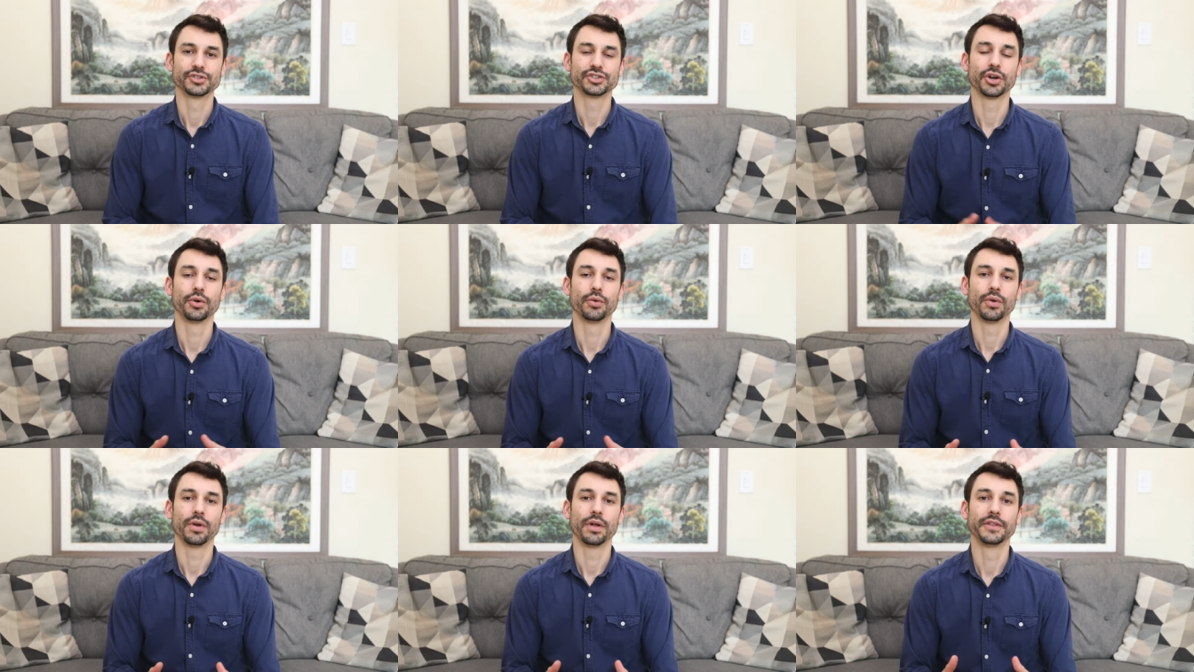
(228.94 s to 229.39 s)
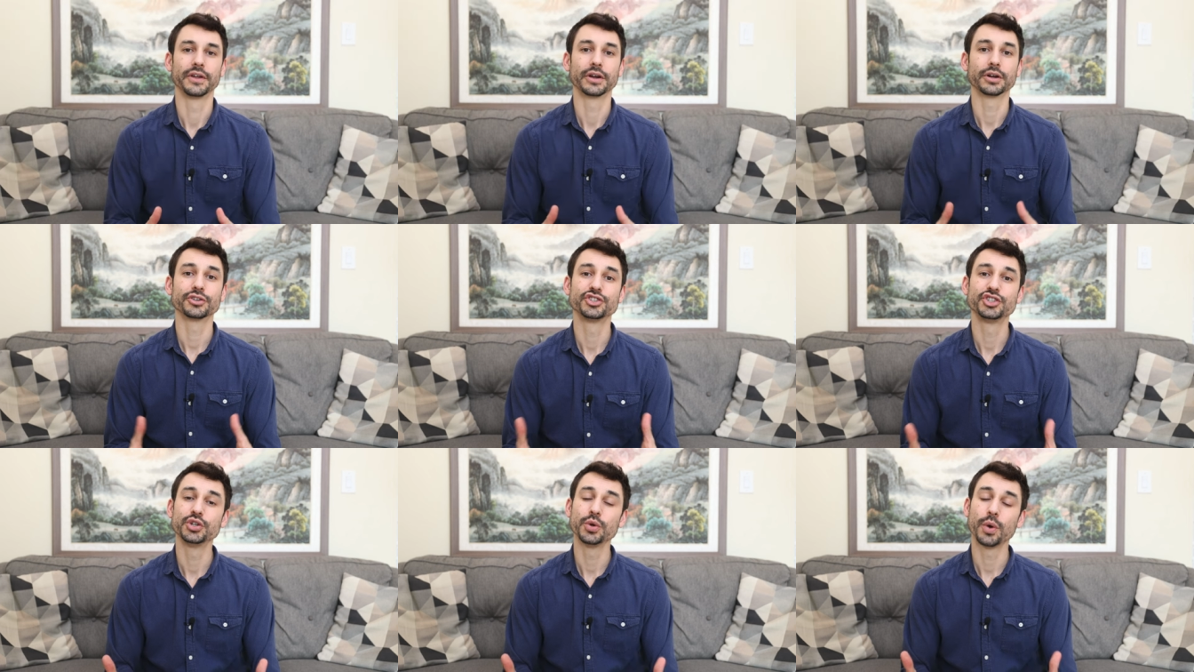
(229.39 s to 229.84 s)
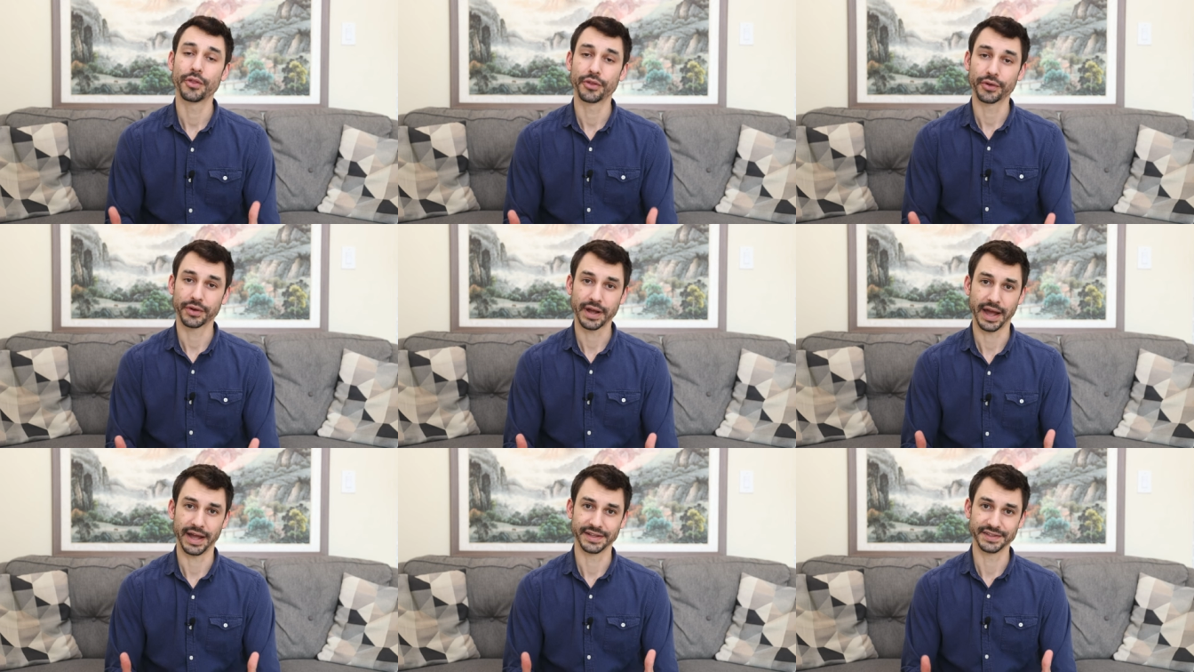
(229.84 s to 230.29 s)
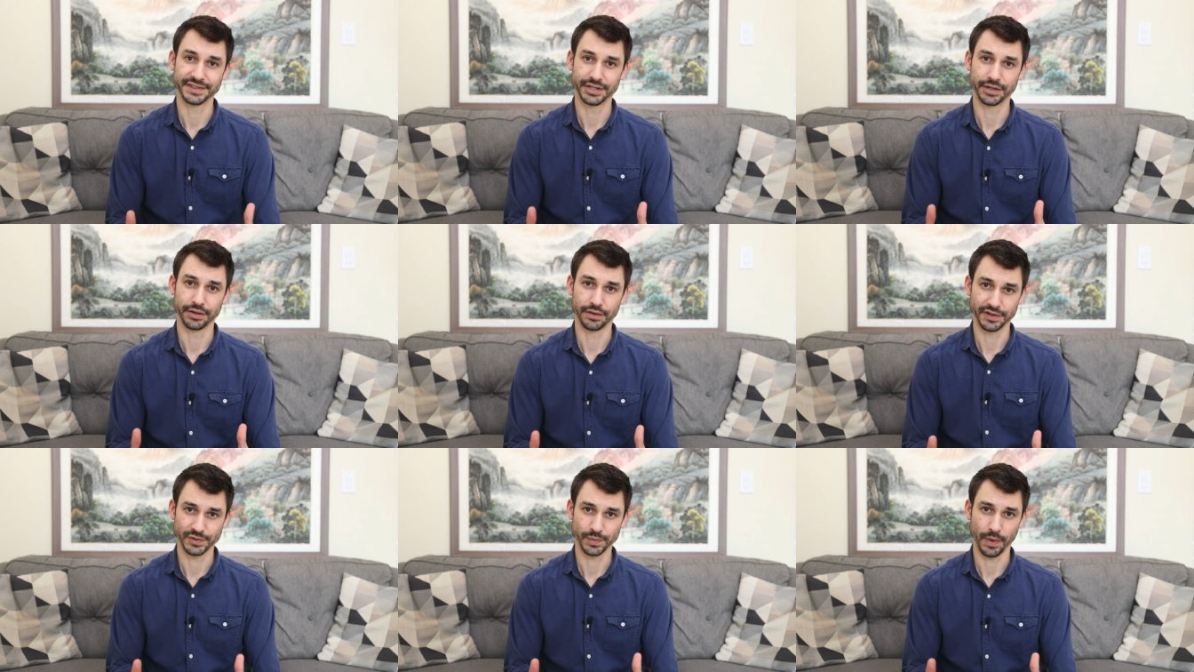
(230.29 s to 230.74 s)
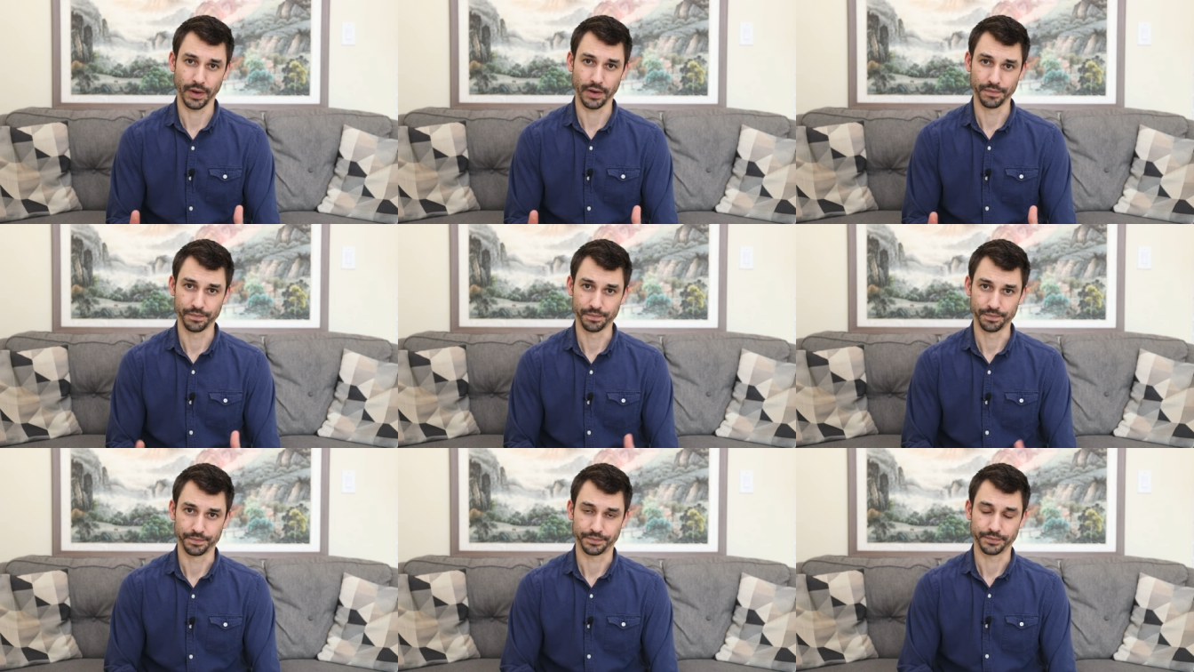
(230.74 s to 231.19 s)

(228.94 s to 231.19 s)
So, there are two other kinds here as well.